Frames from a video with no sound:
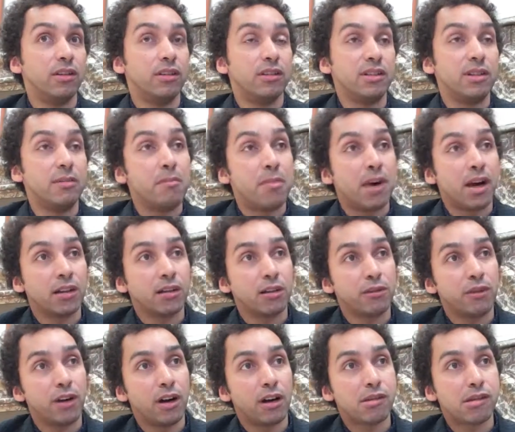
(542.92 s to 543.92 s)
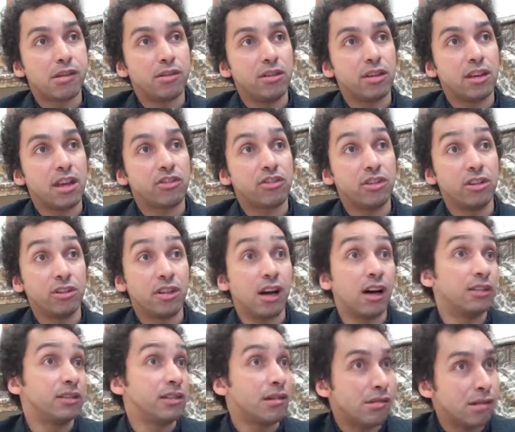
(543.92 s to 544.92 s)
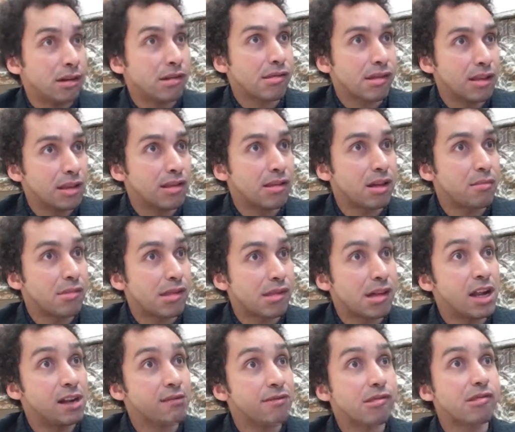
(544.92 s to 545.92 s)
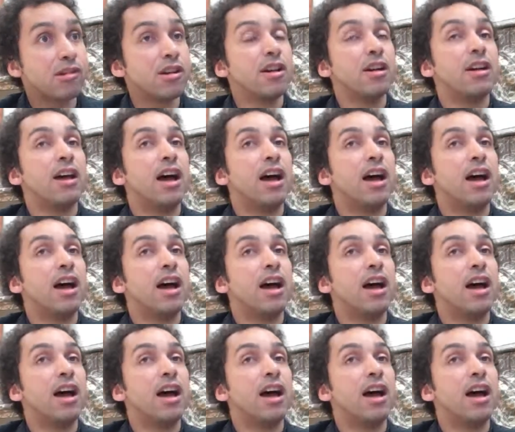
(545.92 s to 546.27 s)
the impact of arts education on artistic skills themselves,